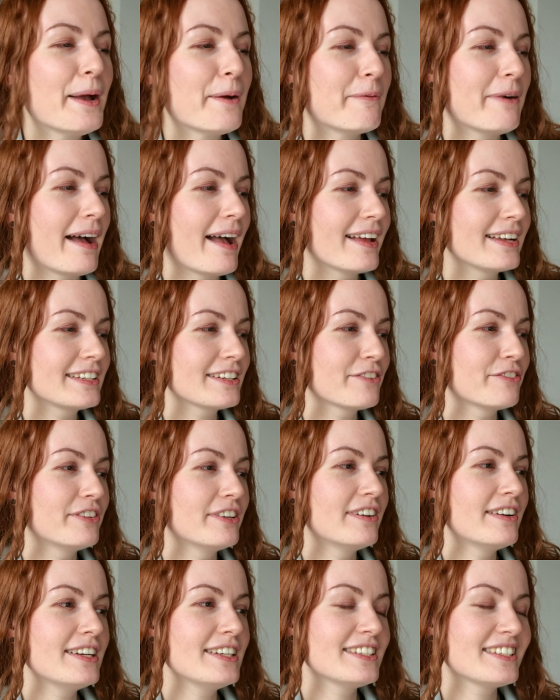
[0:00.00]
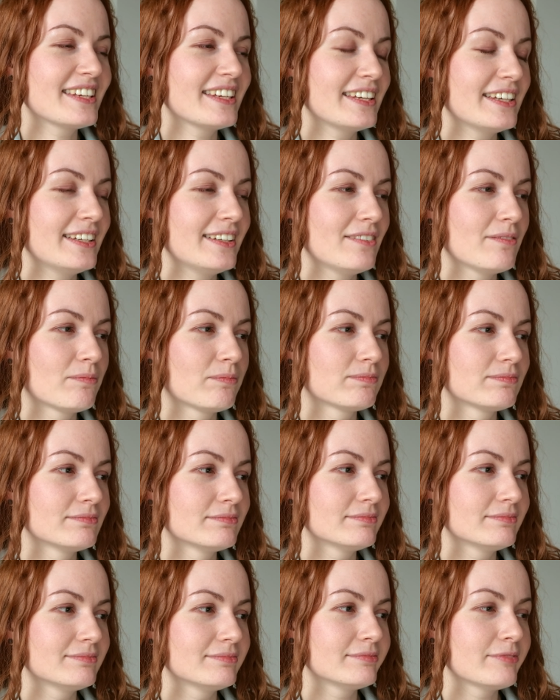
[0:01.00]
but there is a
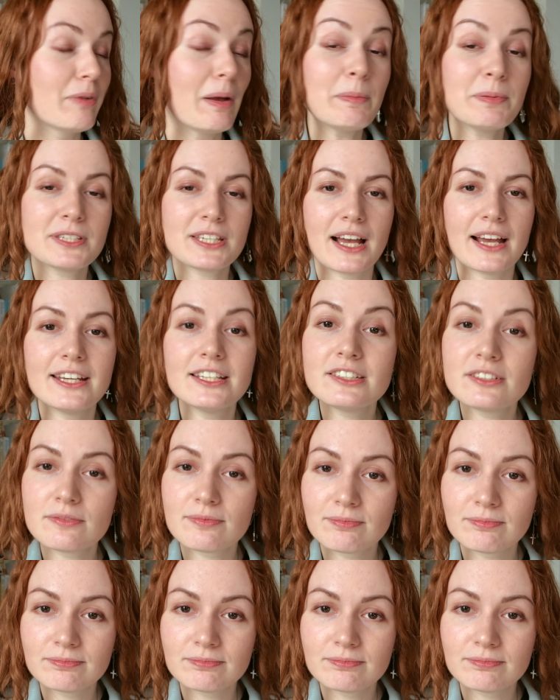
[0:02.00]
website